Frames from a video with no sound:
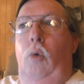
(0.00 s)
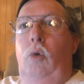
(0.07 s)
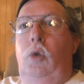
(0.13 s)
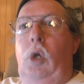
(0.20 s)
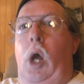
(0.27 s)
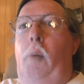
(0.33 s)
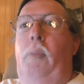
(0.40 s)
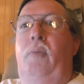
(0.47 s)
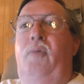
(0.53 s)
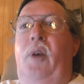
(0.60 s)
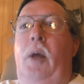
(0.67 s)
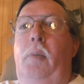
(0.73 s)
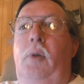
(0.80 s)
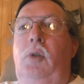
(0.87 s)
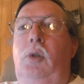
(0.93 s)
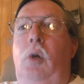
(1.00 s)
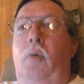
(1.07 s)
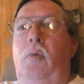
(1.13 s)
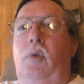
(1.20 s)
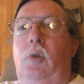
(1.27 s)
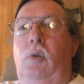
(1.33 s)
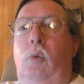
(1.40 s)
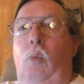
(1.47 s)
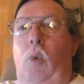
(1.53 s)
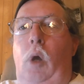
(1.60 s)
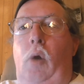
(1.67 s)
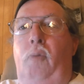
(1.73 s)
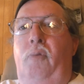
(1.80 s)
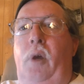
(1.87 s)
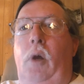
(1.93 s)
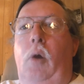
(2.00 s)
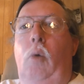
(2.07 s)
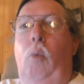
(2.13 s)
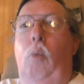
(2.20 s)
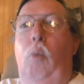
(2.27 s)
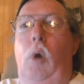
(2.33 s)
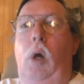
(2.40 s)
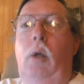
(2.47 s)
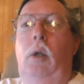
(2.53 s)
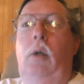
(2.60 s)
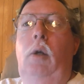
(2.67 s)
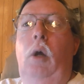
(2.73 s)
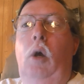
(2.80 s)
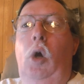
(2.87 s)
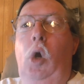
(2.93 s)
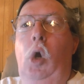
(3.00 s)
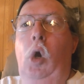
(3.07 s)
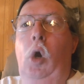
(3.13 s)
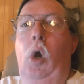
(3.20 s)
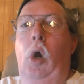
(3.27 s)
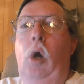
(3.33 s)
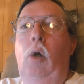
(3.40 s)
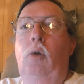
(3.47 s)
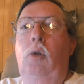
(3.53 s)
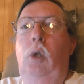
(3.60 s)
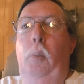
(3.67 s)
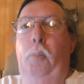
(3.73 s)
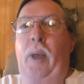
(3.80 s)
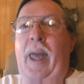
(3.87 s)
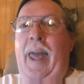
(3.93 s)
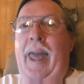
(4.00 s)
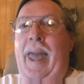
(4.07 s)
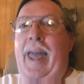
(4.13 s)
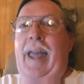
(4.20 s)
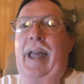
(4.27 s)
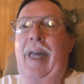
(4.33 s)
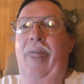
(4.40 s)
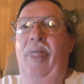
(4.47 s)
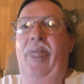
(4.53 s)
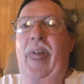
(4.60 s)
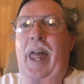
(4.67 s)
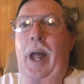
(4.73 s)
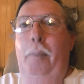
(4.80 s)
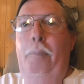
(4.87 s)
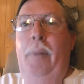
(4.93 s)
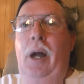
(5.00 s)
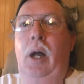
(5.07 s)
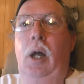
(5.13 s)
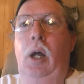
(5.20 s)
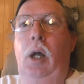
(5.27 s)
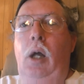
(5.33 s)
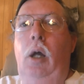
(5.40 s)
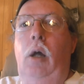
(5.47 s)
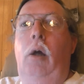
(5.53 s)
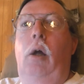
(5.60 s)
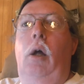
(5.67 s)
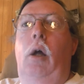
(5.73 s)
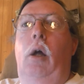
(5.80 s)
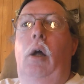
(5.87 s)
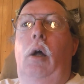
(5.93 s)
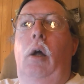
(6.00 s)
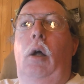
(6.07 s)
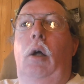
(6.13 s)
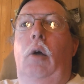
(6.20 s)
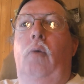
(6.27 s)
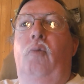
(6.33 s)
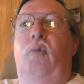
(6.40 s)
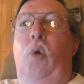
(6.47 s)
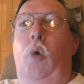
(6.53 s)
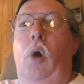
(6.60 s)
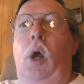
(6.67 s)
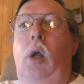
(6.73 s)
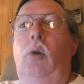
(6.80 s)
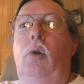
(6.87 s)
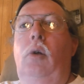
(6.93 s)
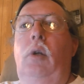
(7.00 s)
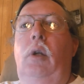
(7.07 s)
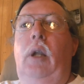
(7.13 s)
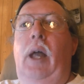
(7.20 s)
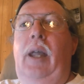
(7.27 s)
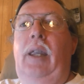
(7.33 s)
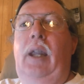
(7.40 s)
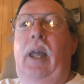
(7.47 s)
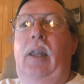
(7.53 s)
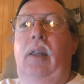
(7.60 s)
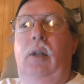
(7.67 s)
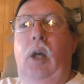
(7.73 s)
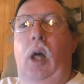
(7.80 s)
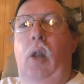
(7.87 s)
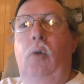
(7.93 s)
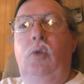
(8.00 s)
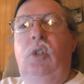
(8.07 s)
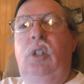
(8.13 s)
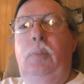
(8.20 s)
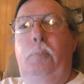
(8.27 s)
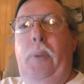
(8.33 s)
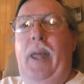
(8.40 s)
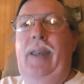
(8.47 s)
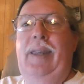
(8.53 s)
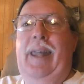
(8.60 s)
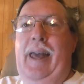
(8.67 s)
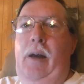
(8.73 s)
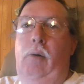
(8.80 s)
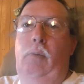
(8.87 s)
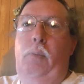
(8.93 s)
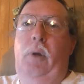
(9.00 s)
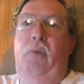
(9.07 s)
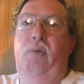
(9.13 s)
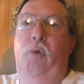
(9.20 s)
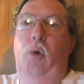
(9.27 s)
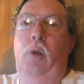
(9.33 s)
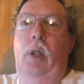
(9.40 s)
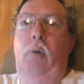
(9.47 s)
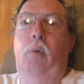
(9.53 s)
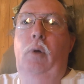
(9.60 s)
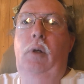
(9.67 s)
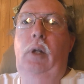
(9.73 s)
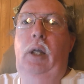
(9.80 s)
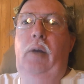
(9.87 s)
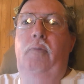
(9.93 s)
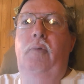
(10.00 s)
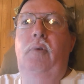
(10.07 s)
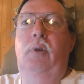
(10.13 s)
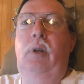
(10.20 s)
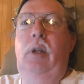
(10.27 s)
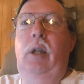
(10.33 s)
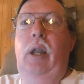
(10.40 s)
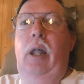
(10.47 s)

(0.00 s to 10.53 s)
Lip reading: Job and Family Services, welfare, wanted her to pay them $499 spend down before they would even